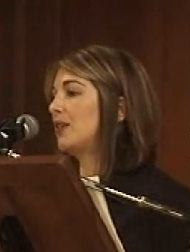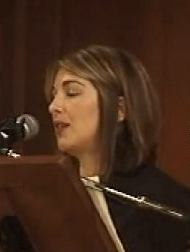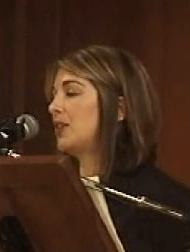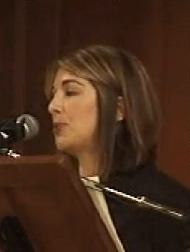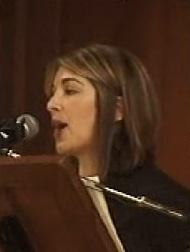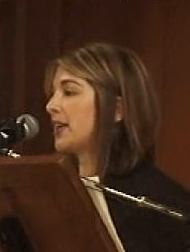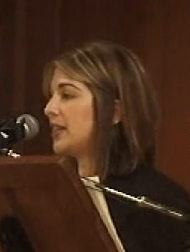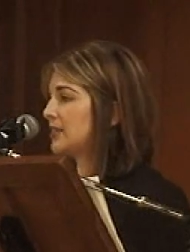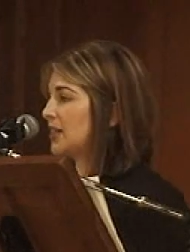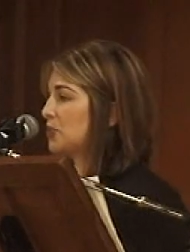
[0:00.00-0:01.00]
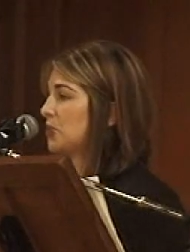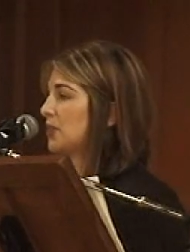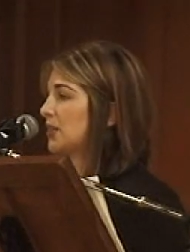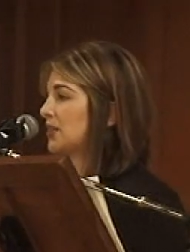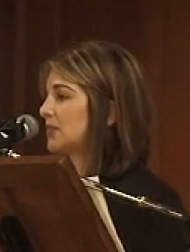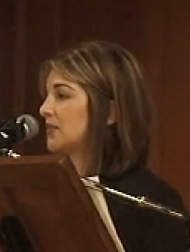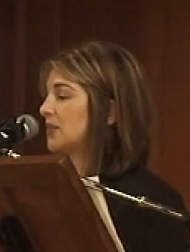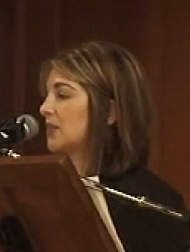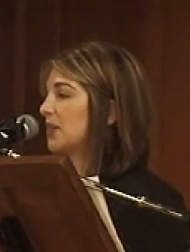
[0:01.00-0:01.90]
Iraqi industrialist,